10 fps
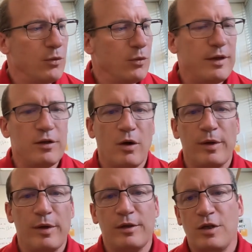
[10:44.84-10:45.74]
We're then
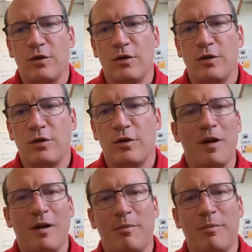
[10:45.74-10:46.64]
going to just
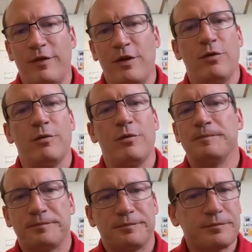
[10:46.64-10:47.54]
open up a few
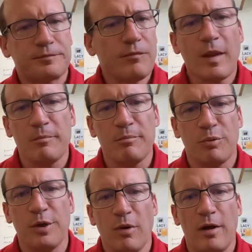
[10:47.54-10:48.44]

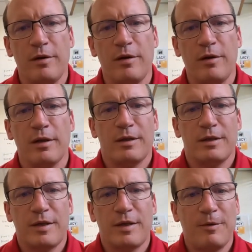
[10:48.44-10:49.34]
pre-run
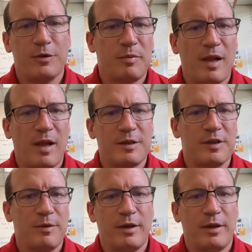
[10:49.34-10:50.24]
Zapdos plasma
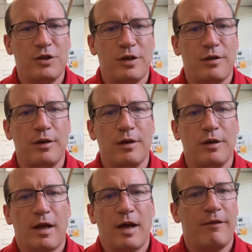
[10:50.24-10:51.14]
simulation
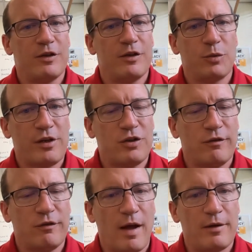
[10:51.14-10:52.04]
uh,
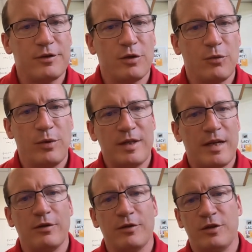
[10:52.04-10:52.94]
visualization files so we can
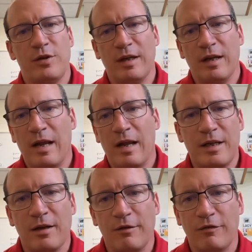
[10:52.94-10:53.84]
take a, so you can get an
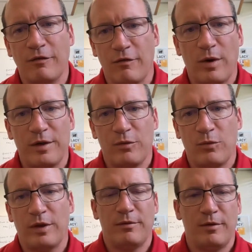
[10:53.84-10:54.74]
idea of, of what
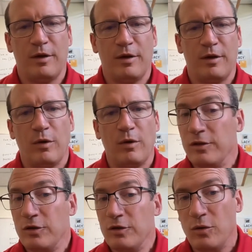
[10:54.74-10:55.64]
what you know what we
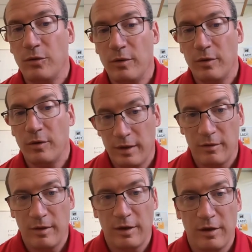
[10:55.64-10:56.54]
can do
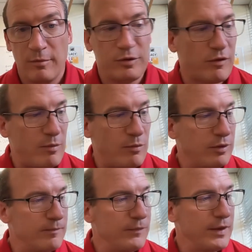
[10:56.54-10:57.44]
in the in the moose
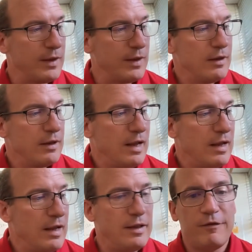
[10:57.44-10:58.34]
framework
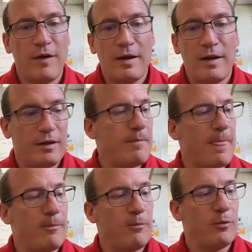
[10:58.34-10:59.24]
and then finally,
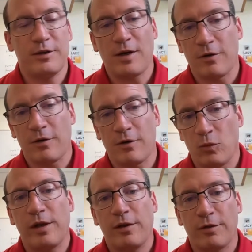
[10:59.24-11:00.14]
we're going to start
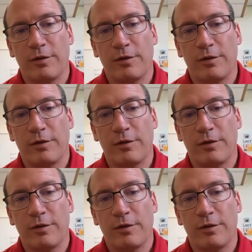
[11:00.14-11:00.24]
working